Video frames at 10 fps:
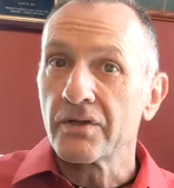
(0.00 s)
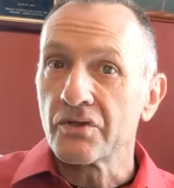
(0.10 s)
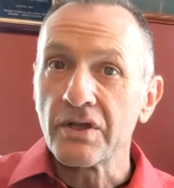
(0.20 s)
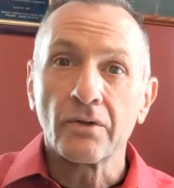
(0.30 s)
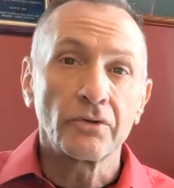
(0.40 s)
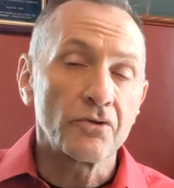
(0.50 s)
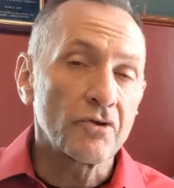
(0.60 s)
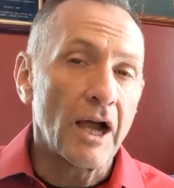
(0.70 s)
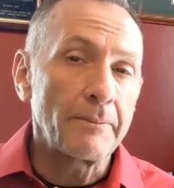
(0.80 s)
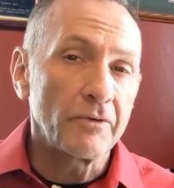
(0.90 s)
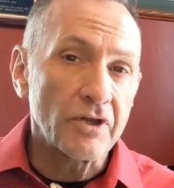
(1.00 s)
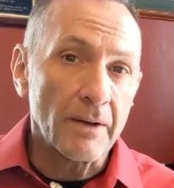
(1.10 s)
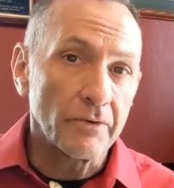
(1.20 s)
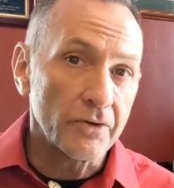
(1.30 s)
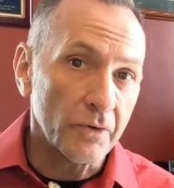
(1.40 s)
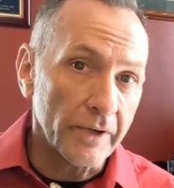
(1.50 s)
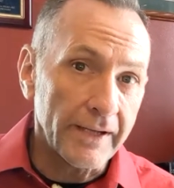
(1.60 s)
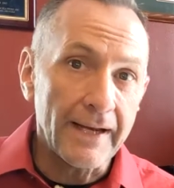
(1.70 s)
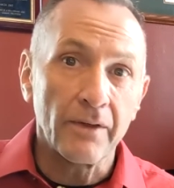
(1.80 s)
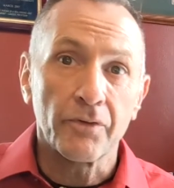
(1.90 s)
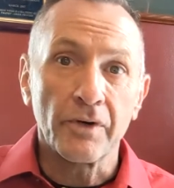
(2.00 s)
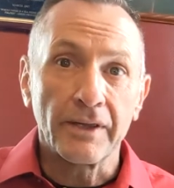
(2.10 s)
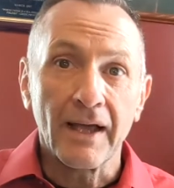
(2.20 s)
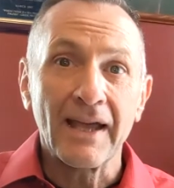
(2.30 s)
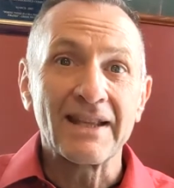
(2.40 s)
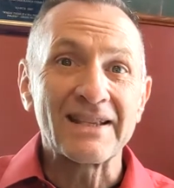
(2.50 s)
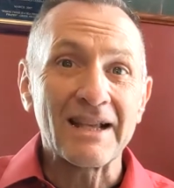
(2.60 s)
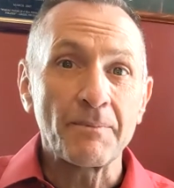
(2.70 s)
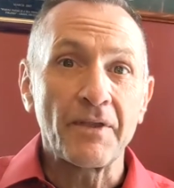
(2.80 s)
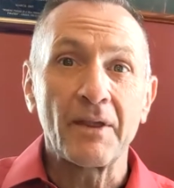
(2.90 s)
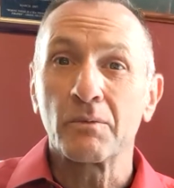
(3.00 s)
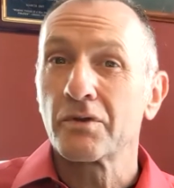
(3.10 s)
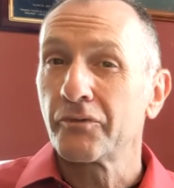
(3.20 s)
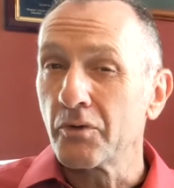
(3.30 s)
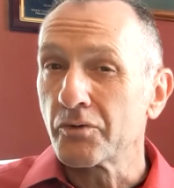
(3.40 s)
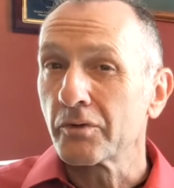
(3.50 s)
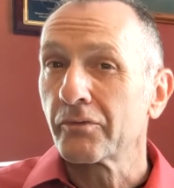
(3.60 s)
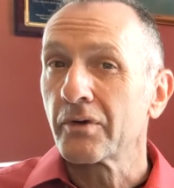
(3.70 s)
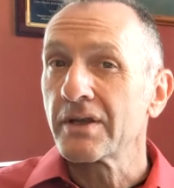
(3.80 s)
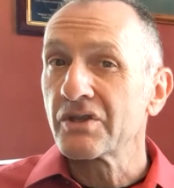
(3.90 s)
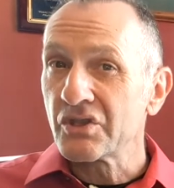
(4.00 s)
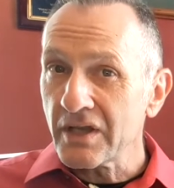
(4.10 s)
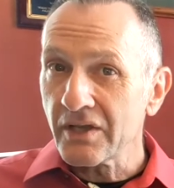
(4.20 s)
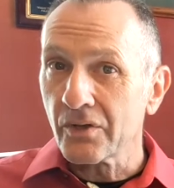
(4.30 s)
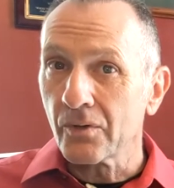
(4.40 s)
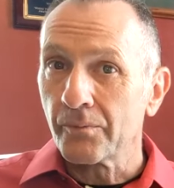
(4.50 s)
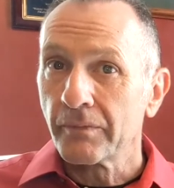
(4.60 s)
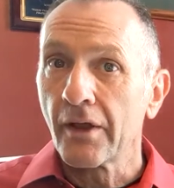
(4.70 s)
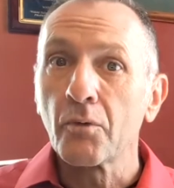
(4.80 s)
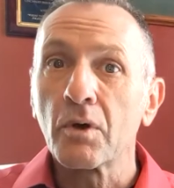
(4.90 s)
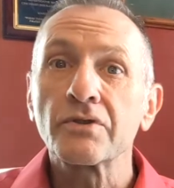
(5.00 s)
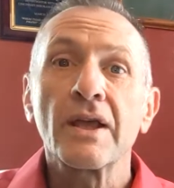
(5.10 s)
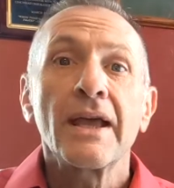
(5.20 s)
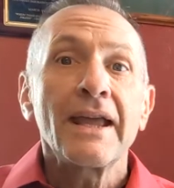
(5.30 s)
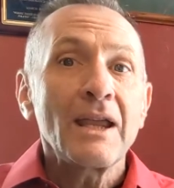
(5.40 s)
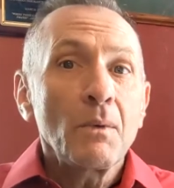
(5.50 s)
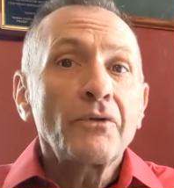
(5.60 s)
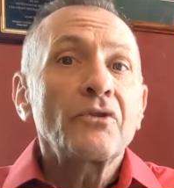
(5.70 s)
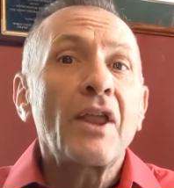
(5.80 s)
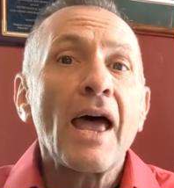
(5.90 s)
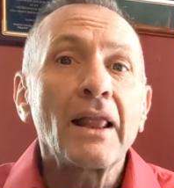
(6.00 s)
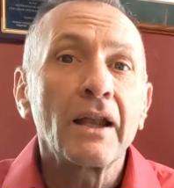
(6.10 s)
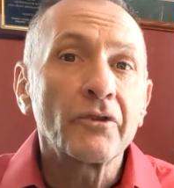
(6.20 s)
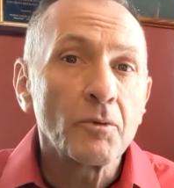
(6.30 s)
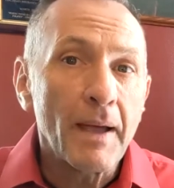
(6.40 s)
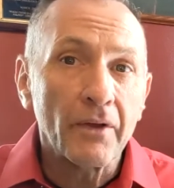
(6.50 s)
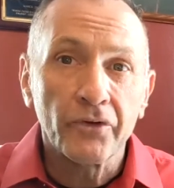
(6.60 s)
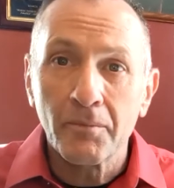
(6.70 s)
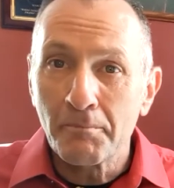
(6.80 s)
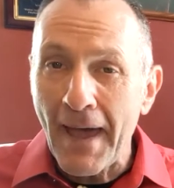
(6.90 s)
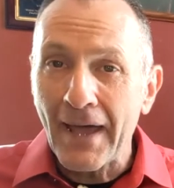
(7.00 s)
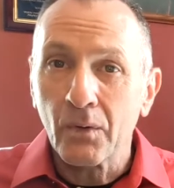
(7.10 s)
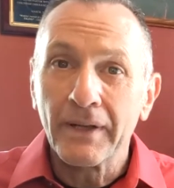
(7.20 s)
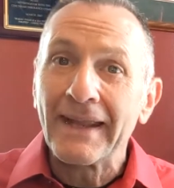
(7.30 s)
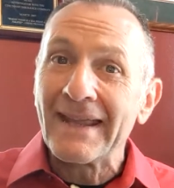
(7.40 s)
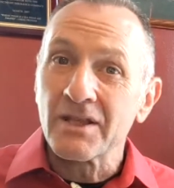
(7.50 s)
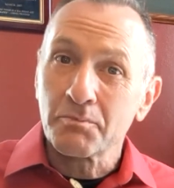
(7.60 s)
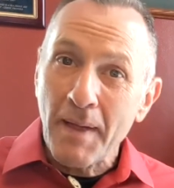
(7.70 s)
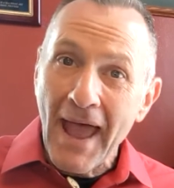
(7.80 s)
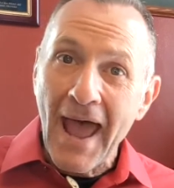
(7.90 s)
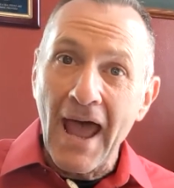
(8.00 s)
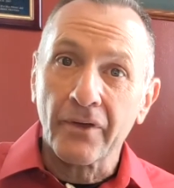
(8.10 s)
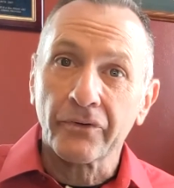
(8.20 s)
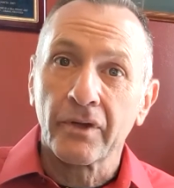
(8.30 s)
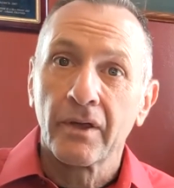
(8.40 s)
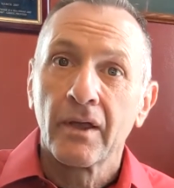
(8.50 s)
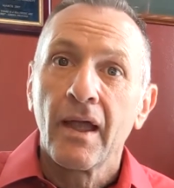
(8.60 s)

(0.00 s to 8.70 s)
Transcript: Ezekiel described in chapters 38 and 39 is something that was future for Ezekiel. In other words, he wasn't telling us about some battle in his past.